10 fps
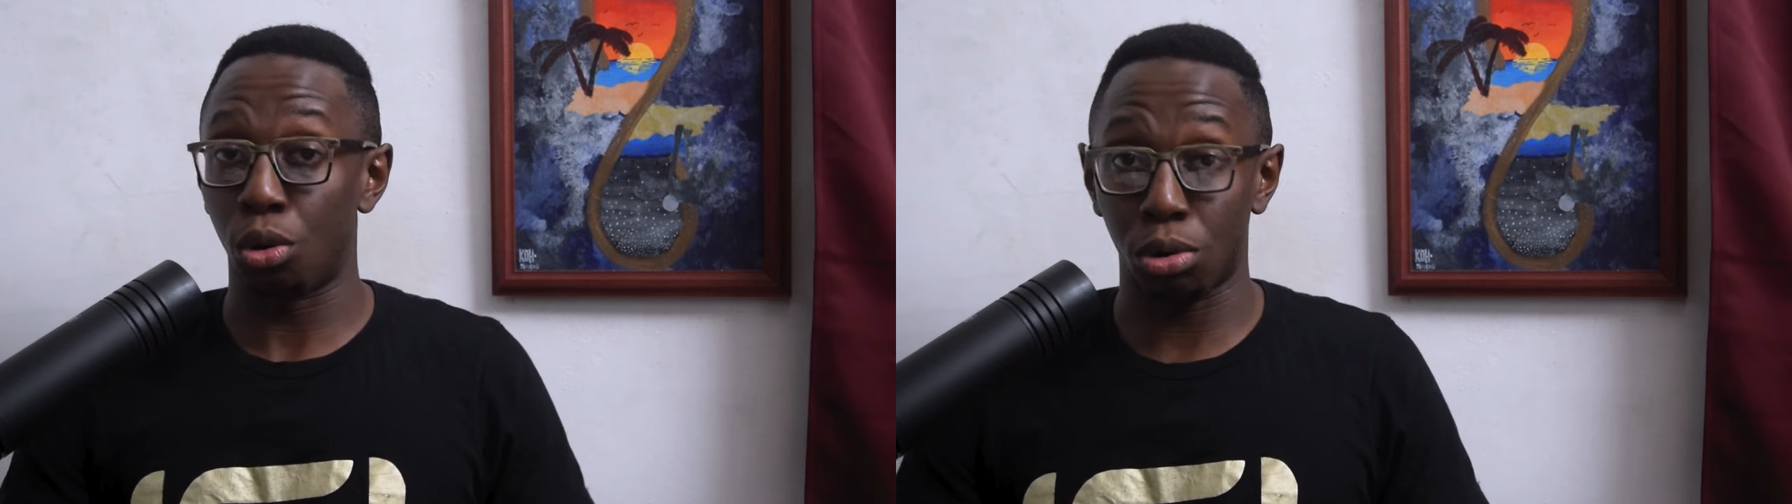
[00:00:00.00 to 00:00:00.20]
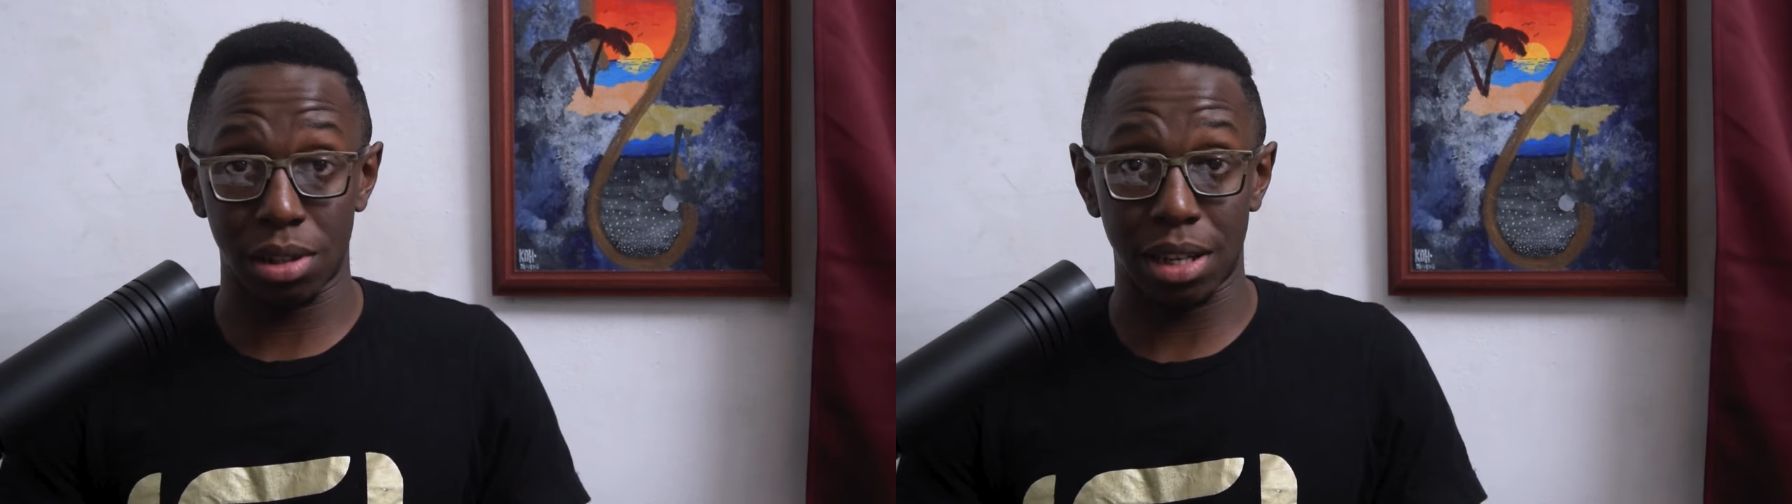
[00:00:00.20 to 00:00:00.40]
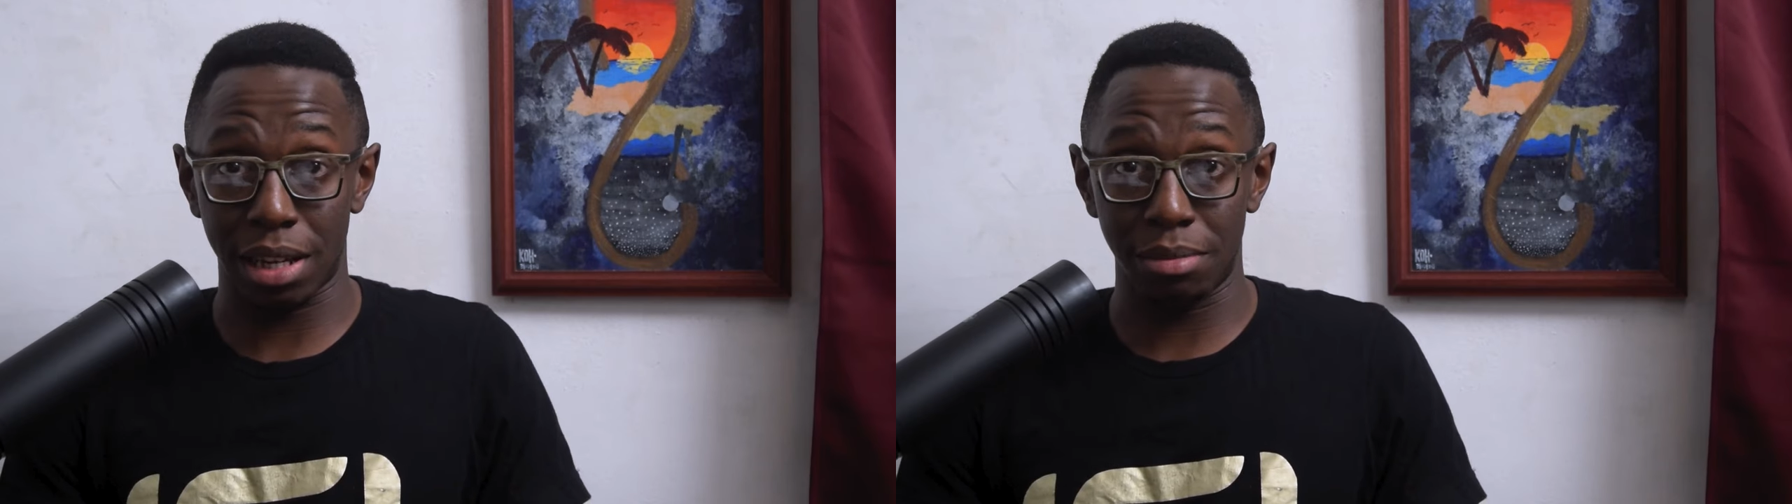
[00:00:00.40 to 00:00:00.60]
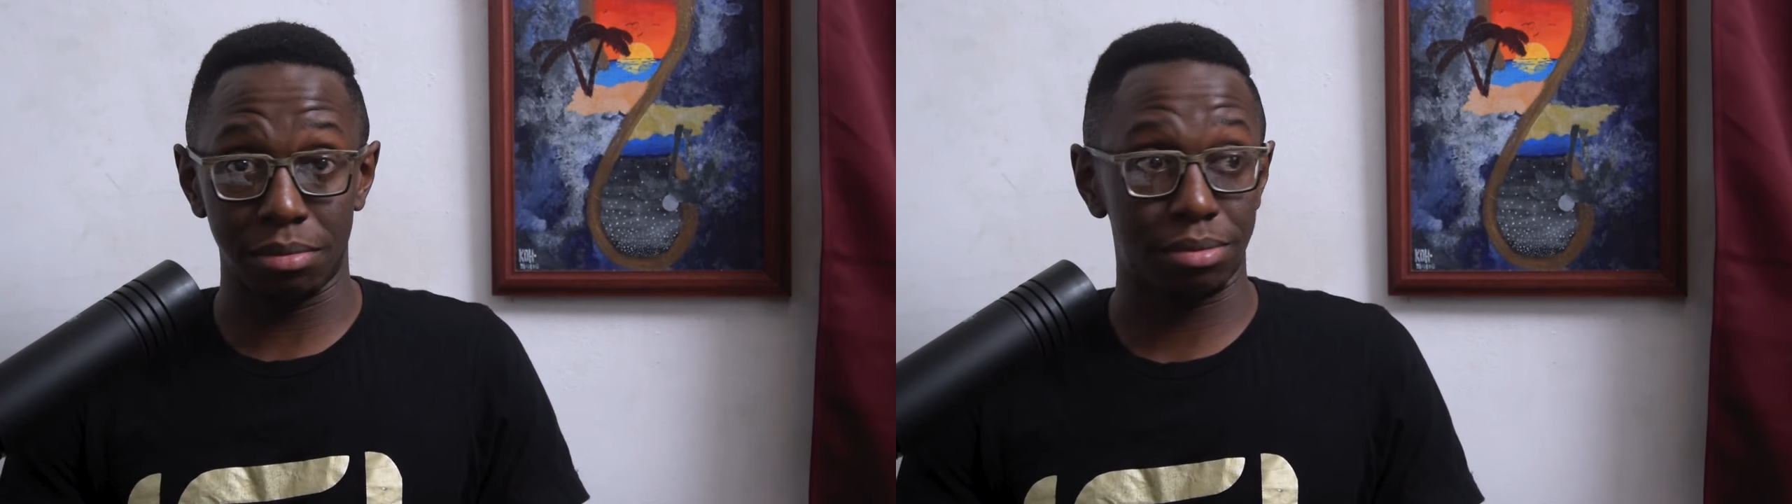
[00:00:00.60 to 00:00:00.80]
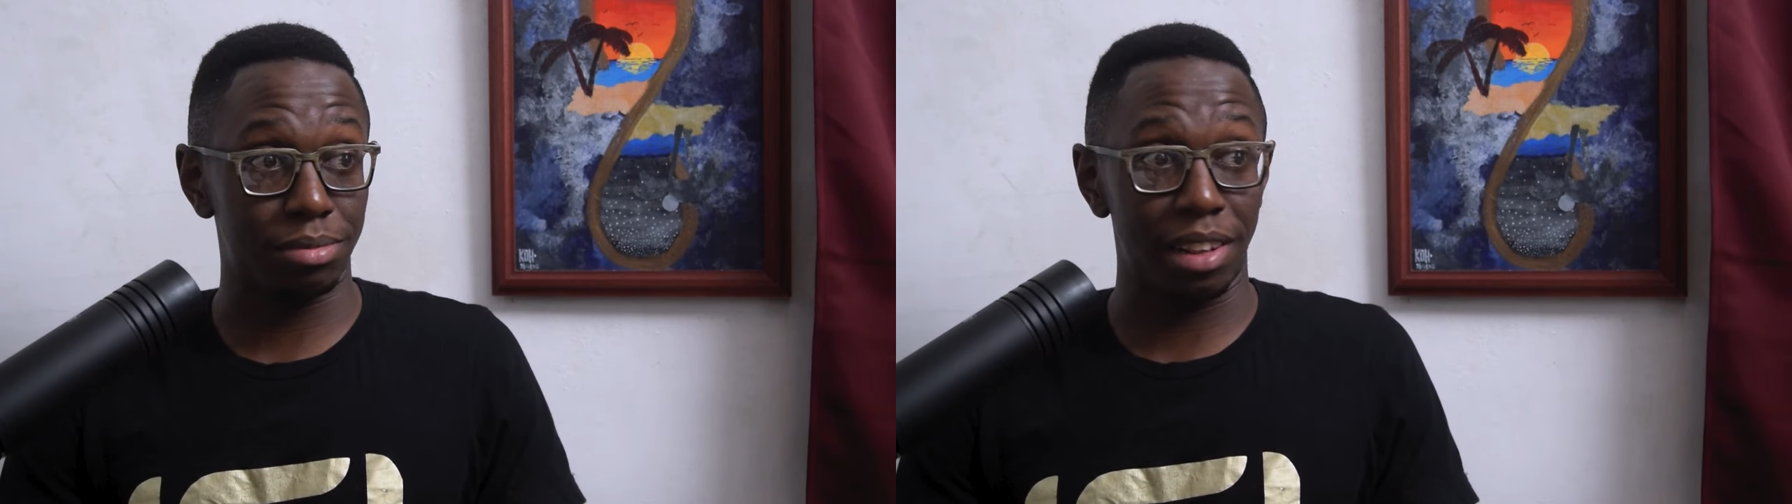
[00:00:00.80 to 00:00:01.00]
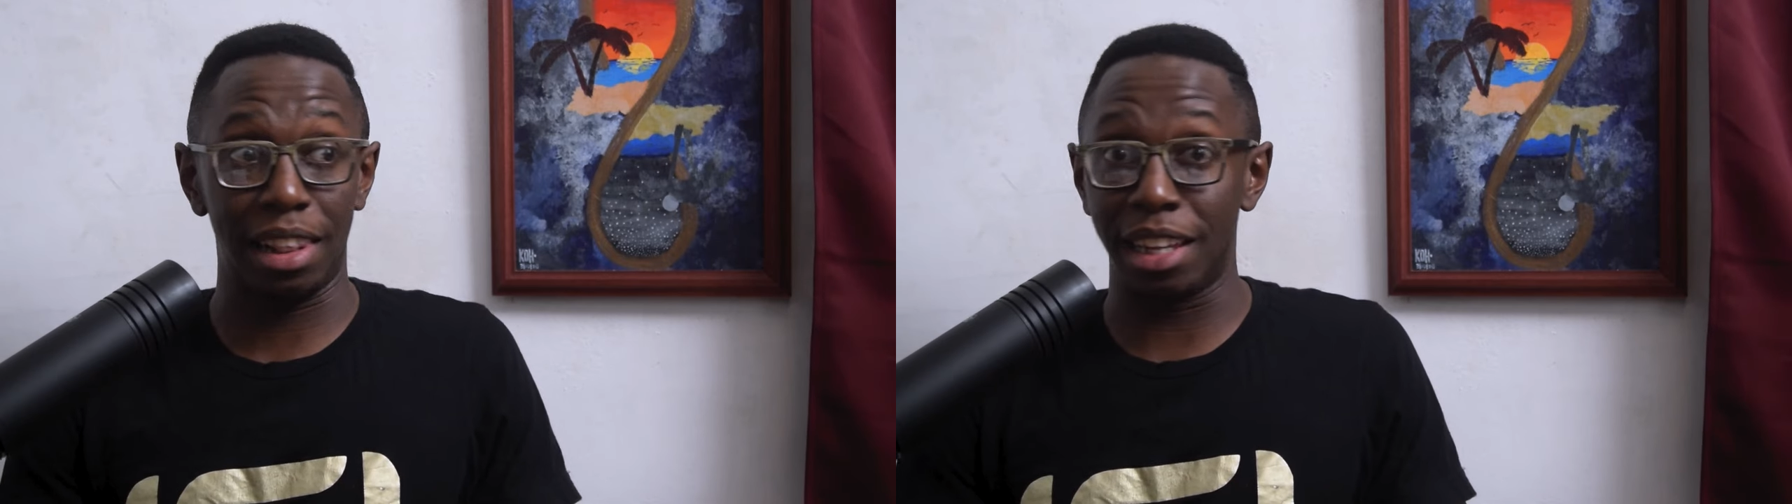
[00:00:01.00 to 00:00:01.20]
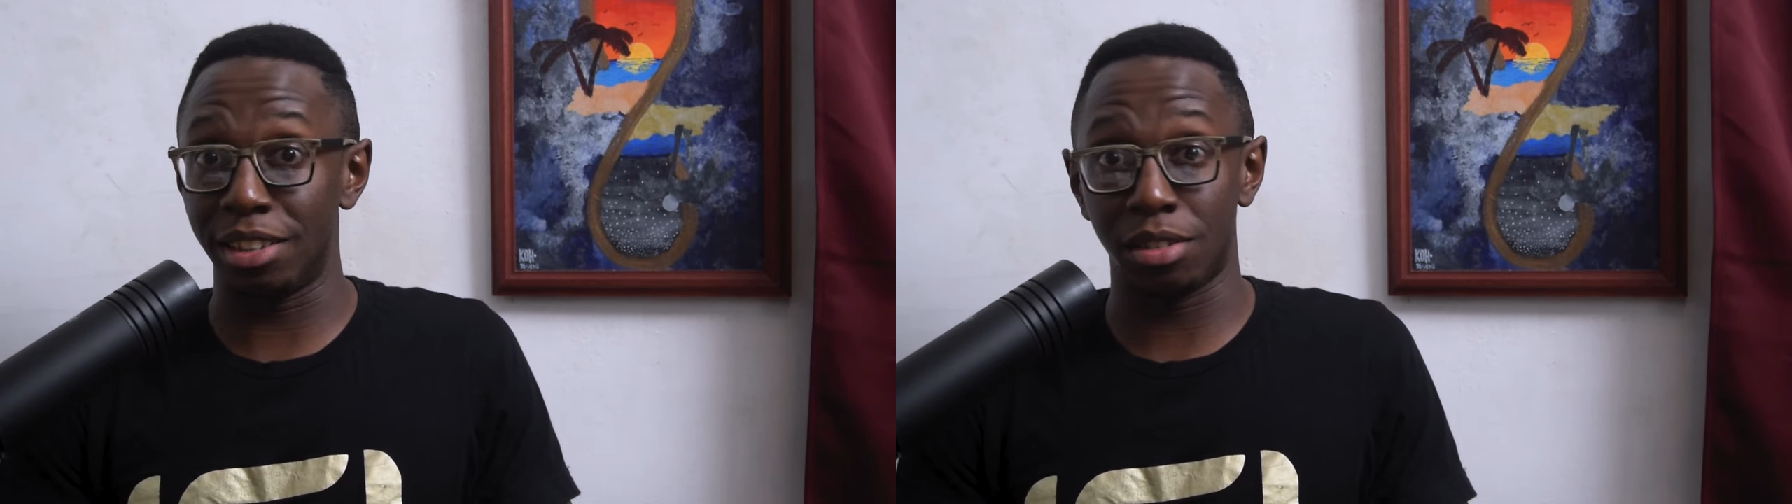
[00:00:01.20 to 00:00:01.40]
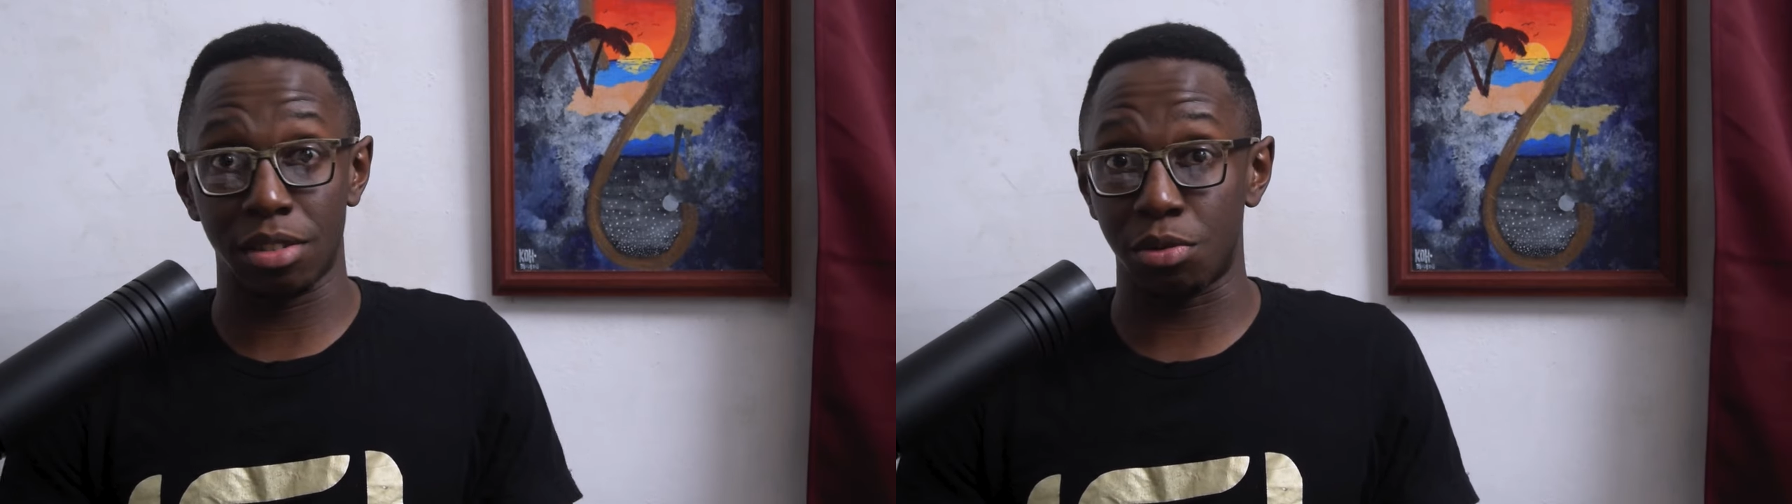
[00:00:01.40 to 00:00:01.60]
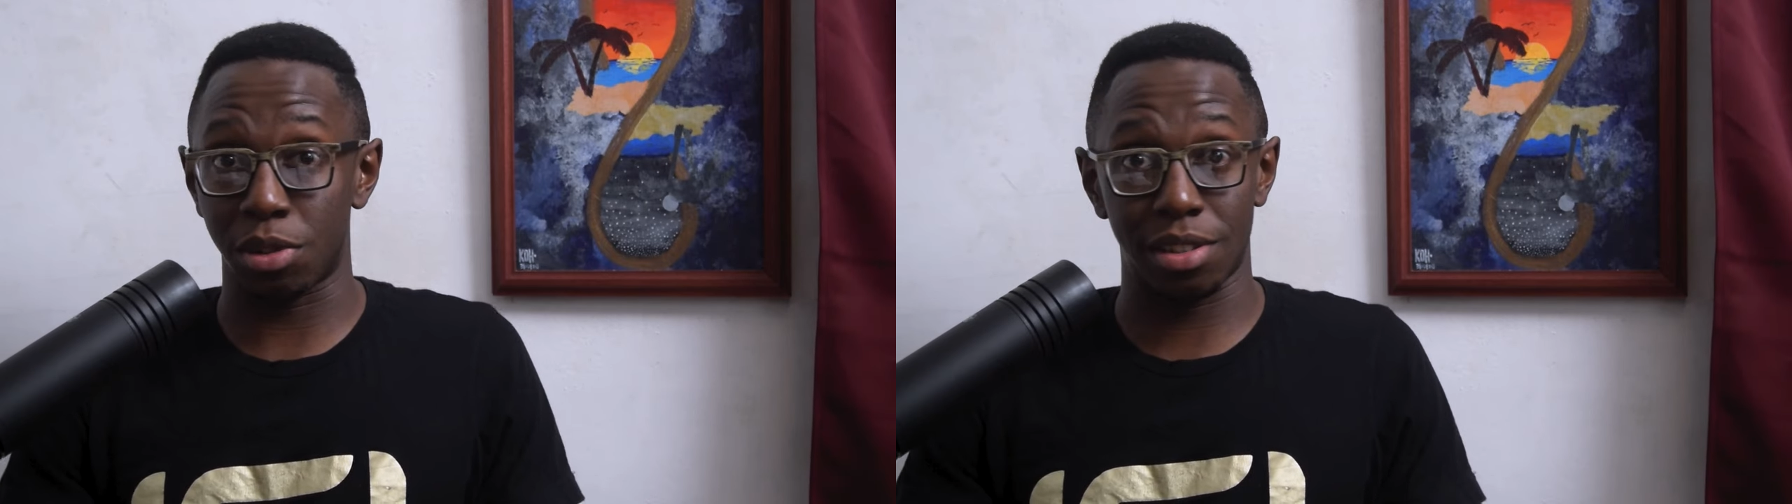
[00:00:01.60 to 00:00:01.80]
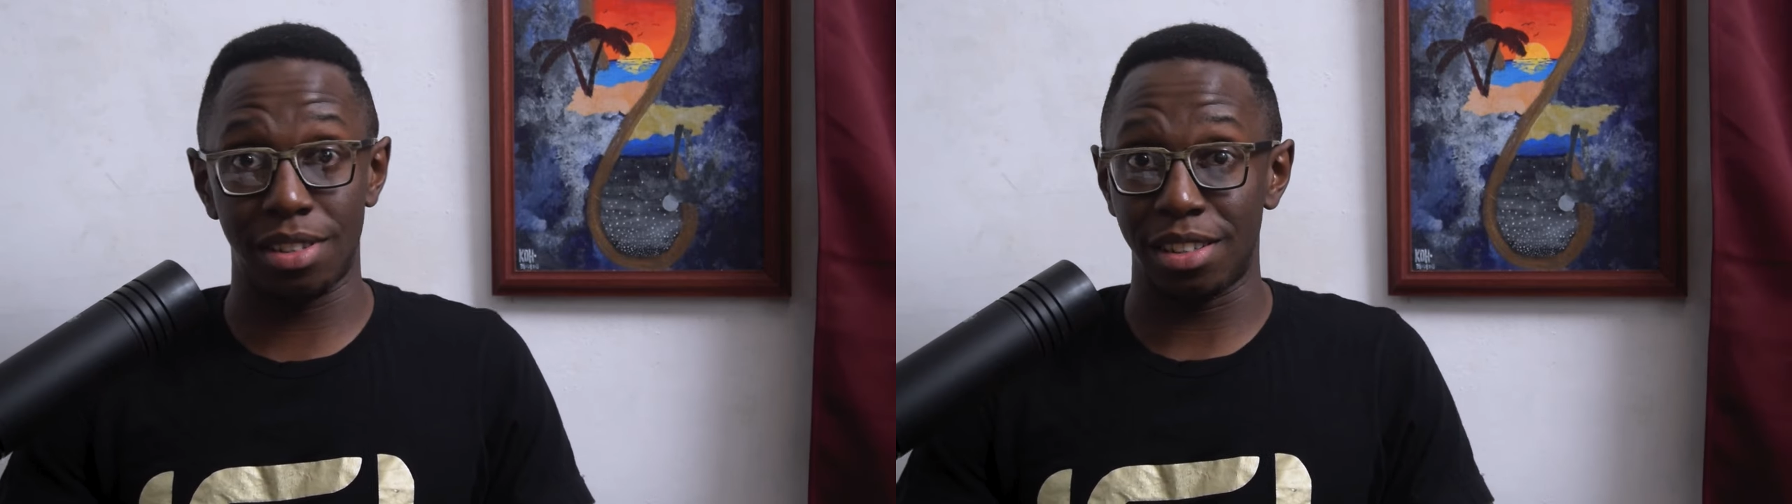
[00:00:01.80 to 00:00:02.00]
whole time, Lindeners
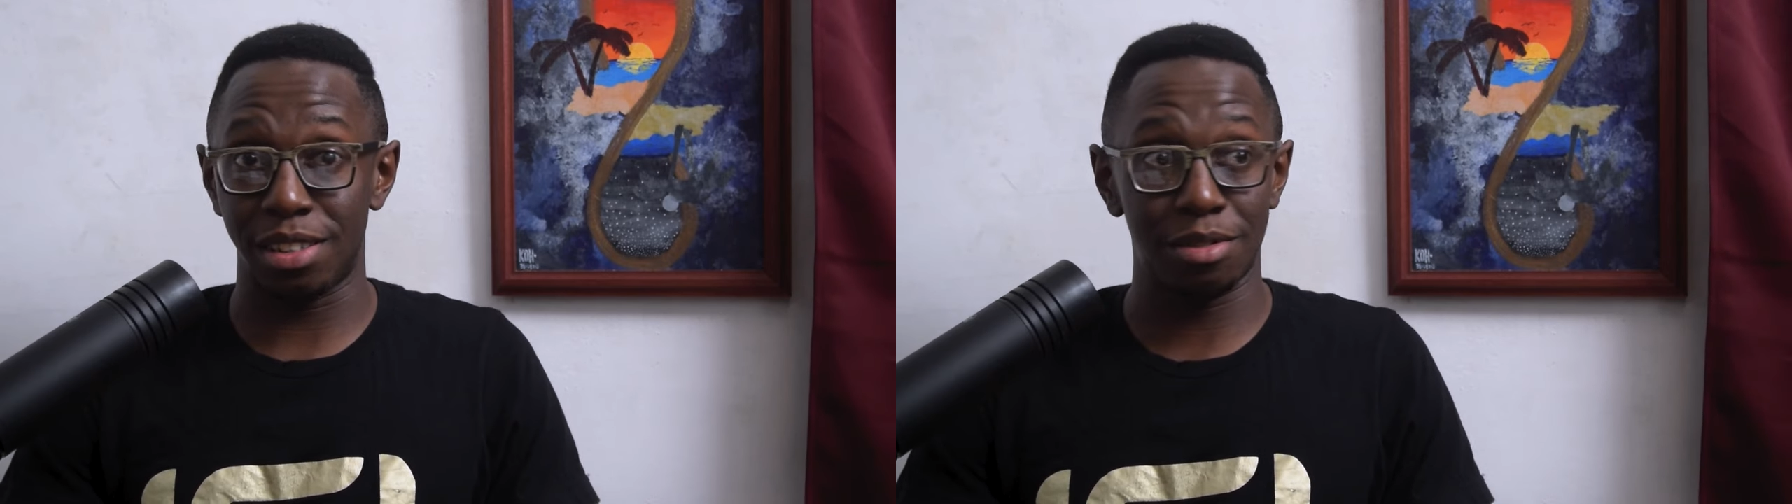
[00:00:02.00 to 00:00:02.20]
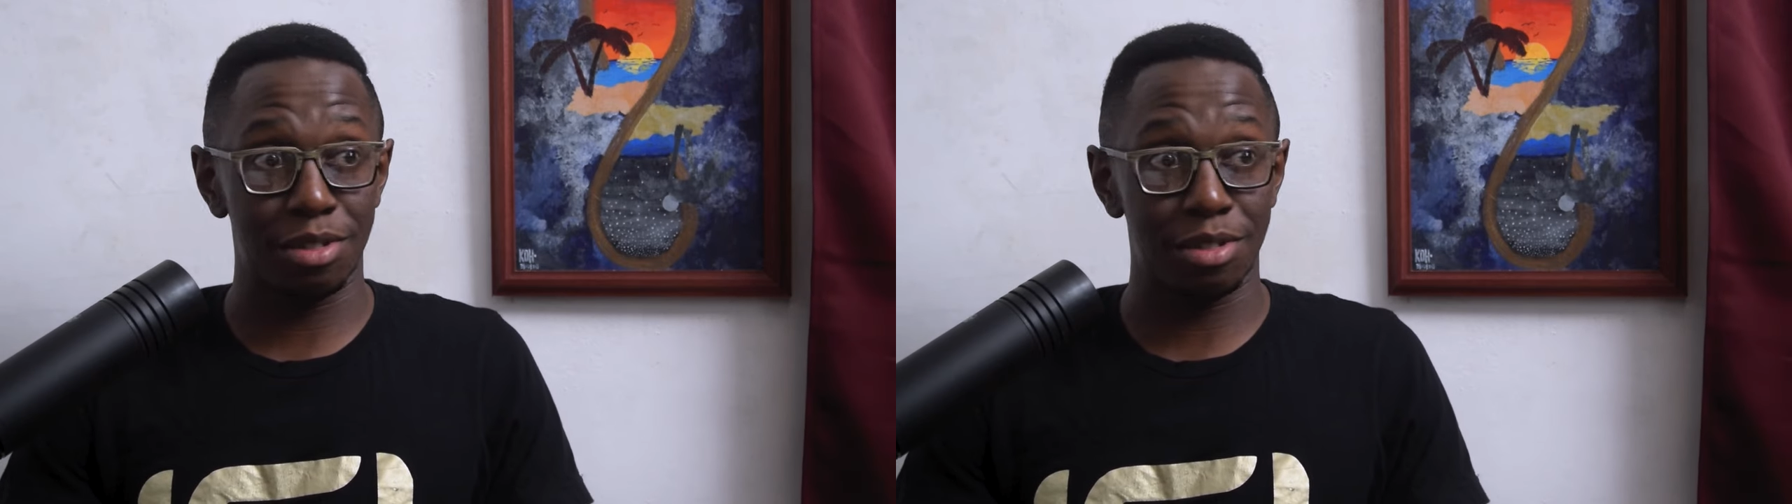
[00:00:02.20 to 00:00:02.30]
were seeing